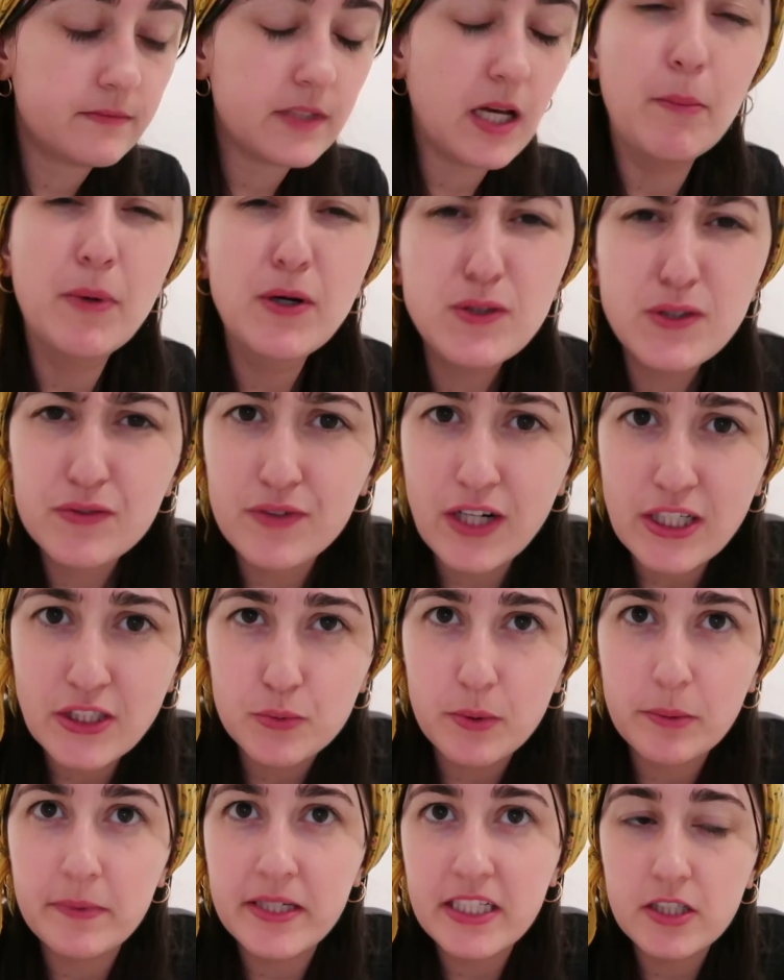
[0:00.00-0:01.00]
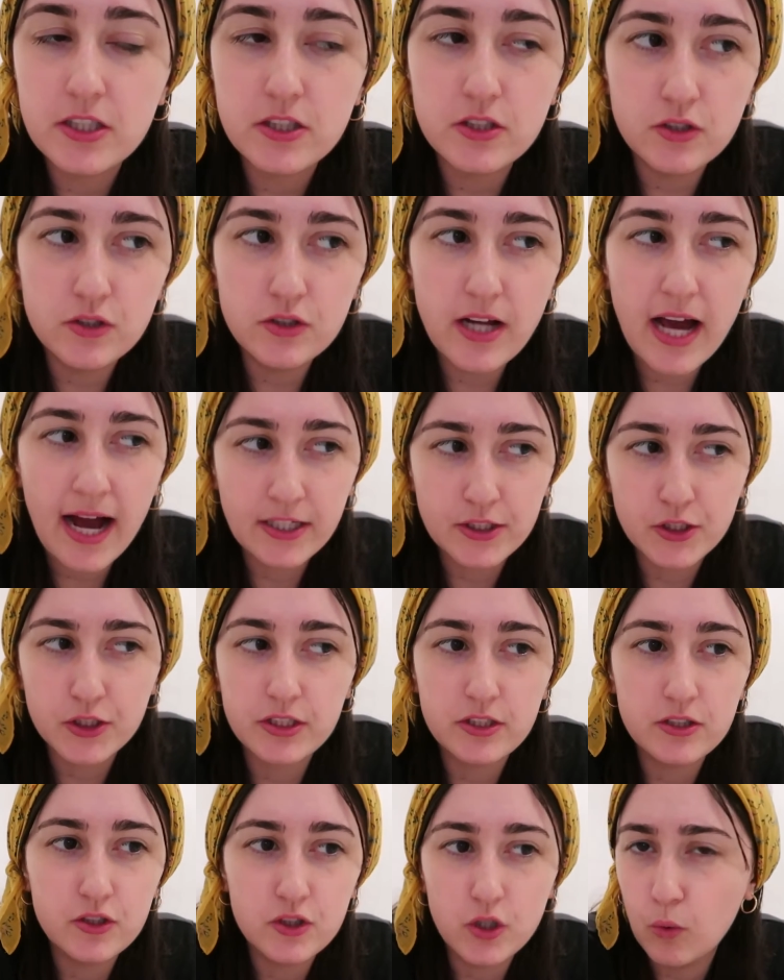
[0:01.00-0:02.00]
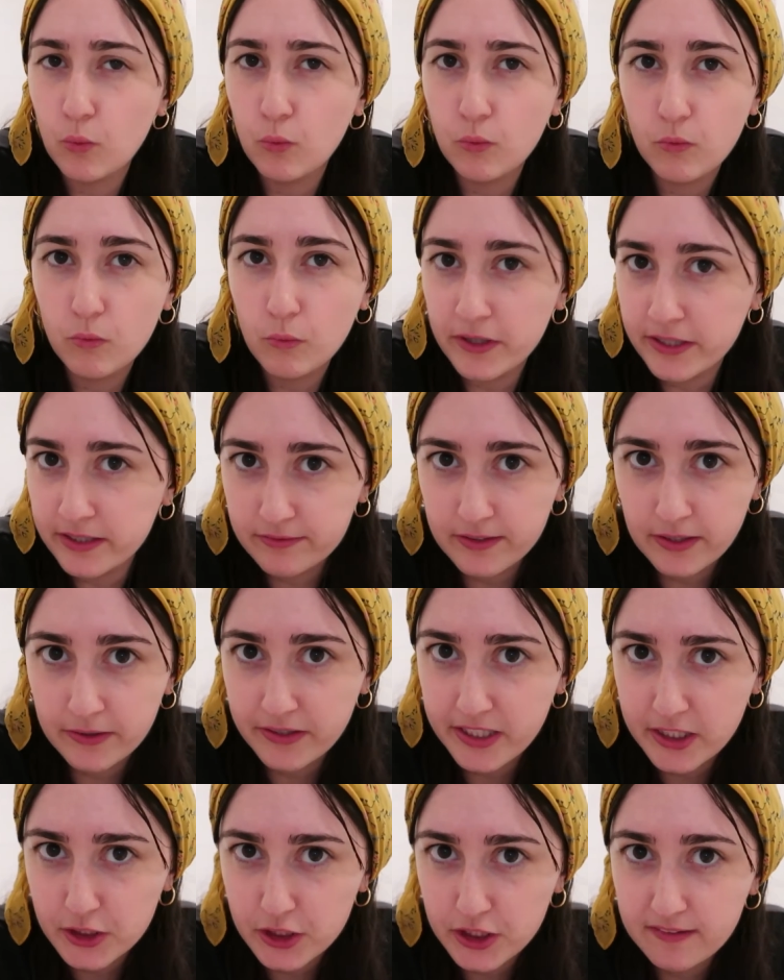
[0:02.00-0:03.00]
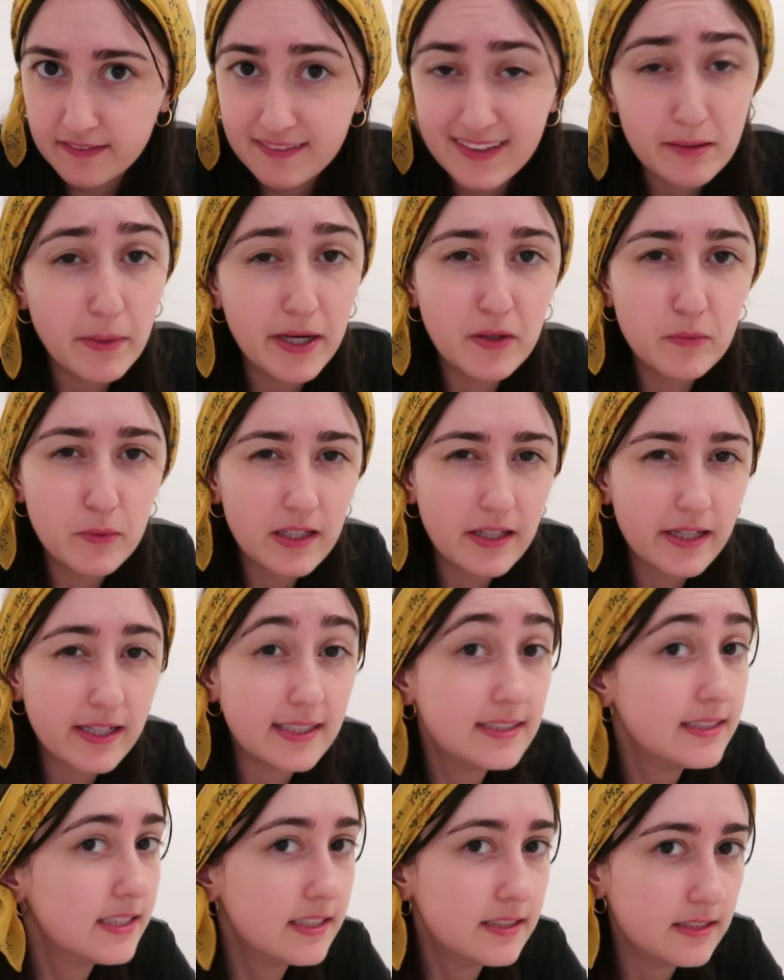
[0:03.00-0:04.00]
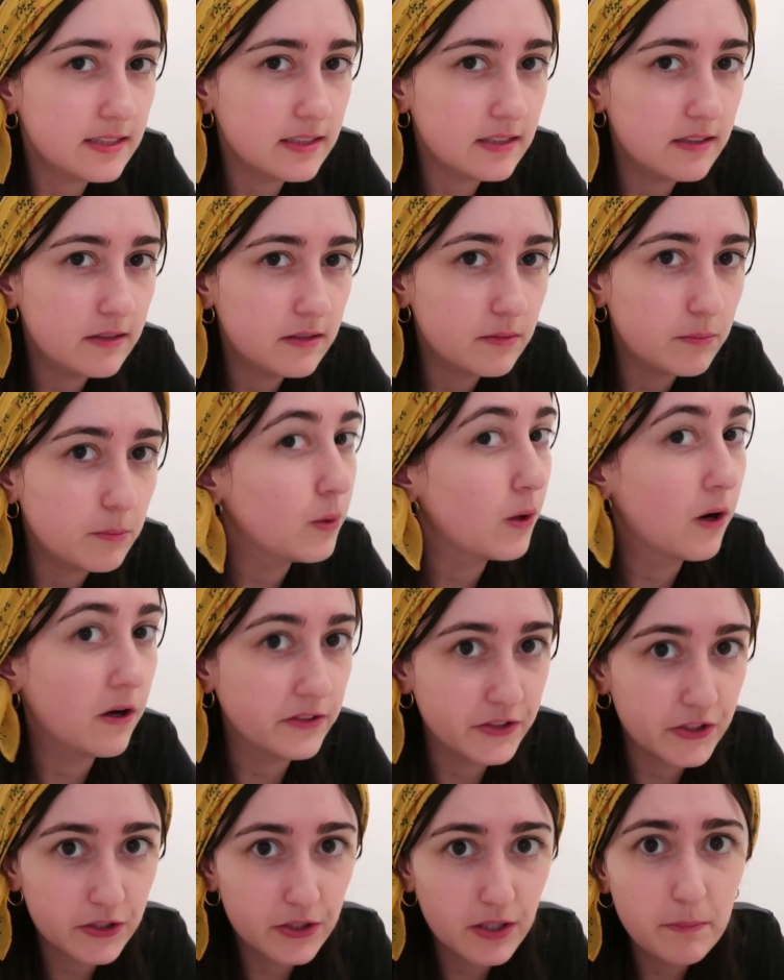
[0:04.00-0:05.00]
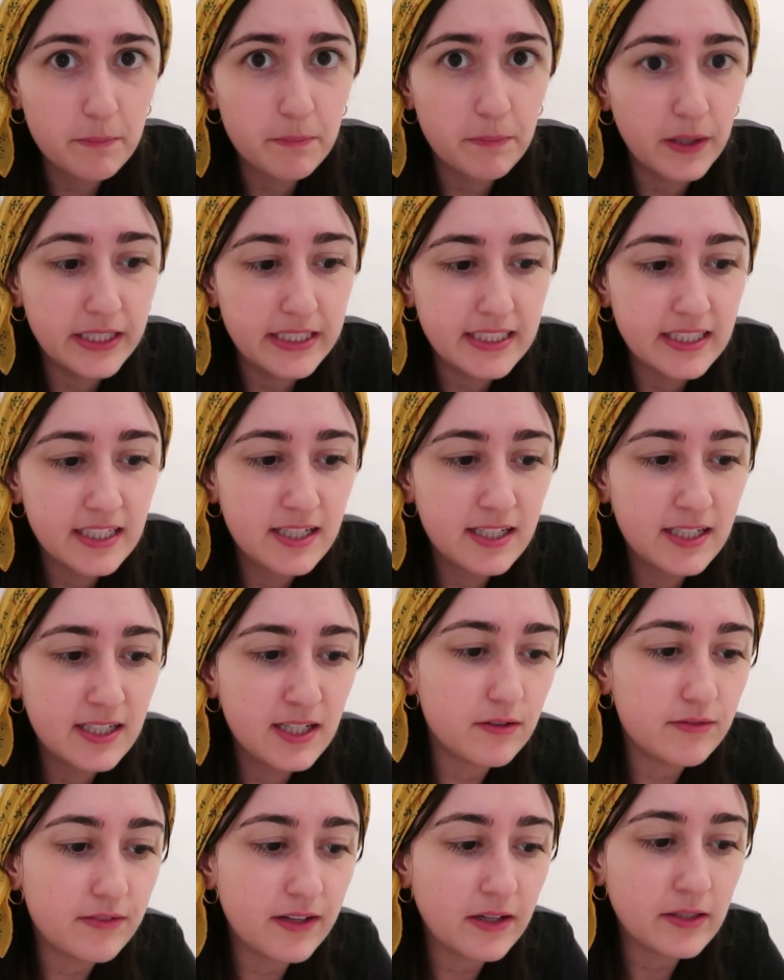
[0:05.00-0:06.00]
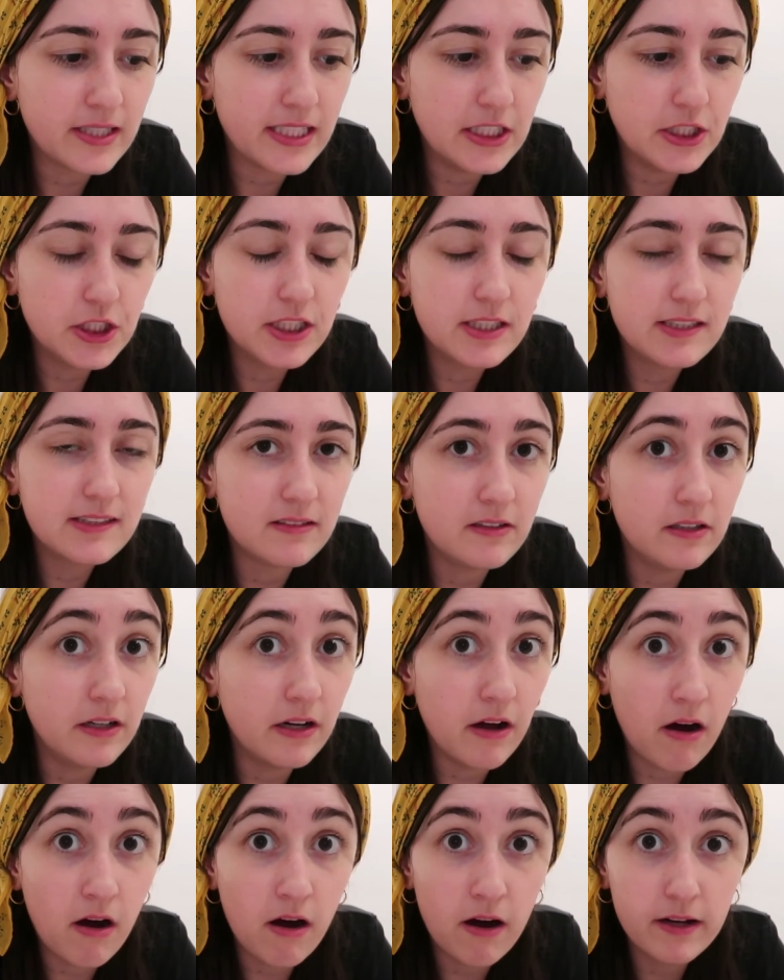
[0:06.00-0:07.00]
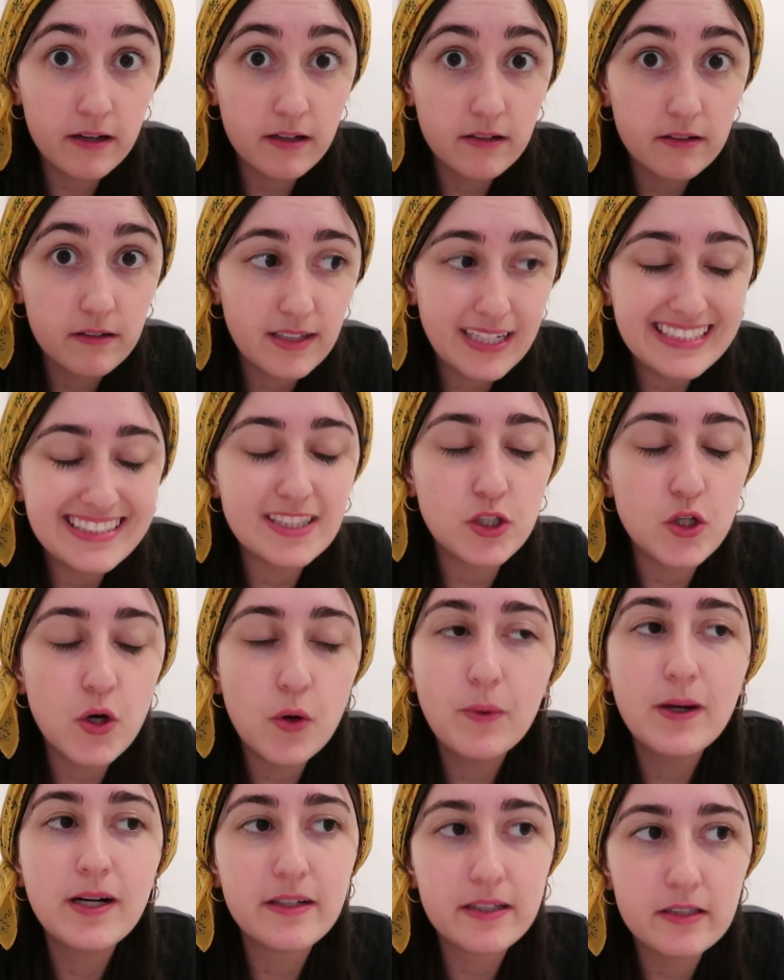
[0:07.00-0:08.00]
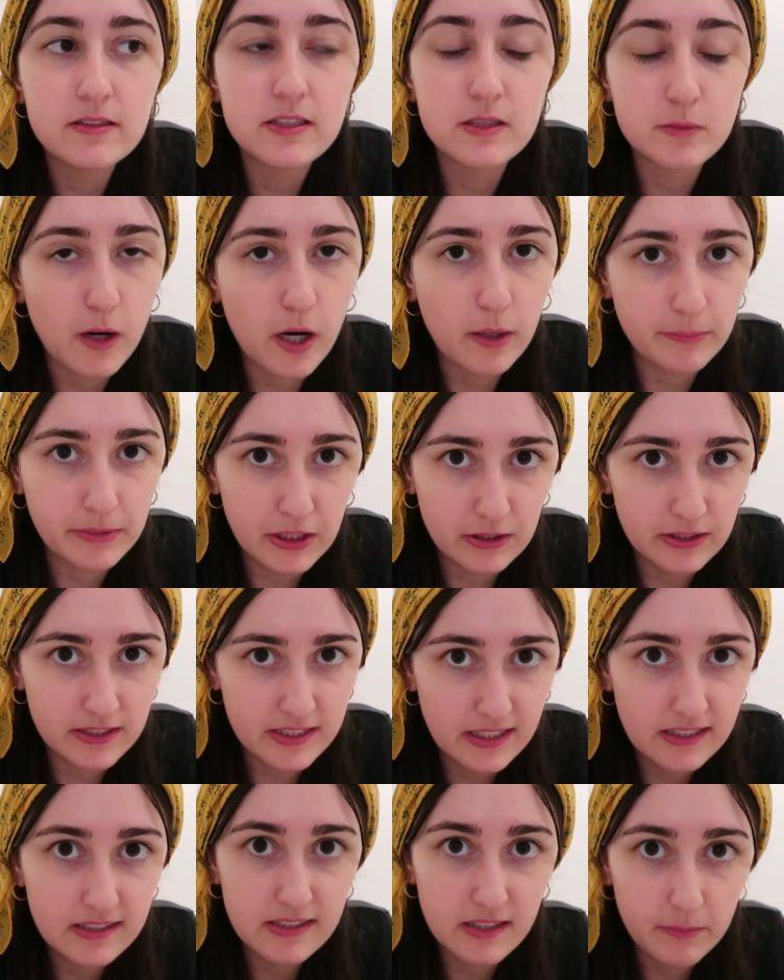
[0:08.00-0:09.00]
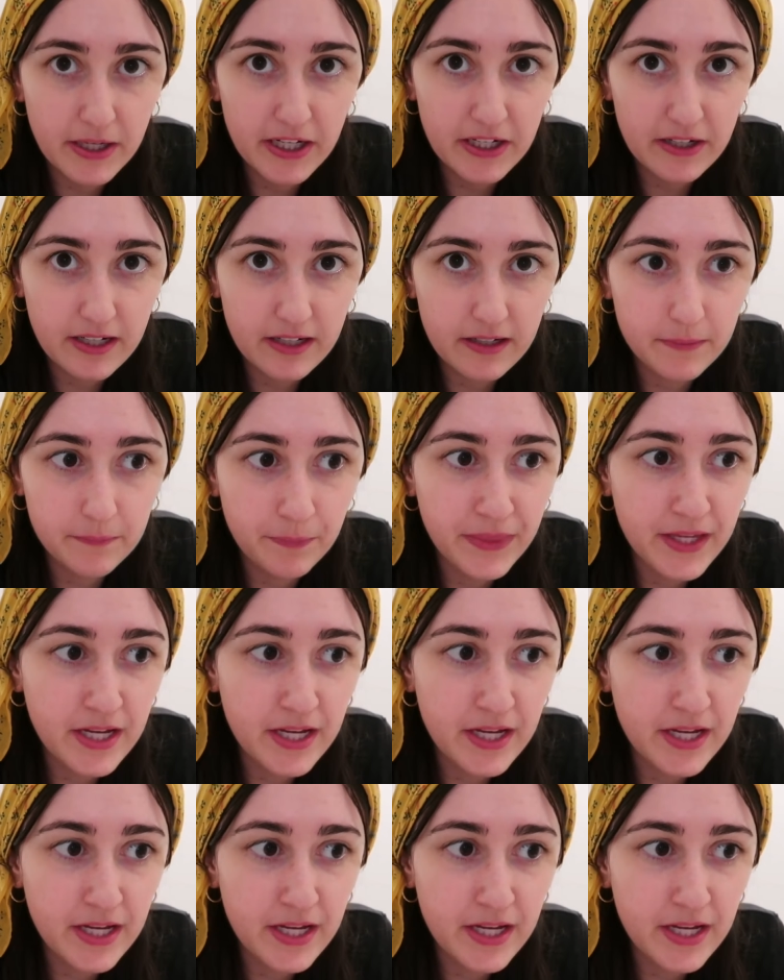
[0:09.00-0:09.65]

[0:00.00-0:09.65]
Most French women actually don't wear foundation. They might wear like a tinted bronzer, but foundation is not, it's nowhere near as popular as it is in America.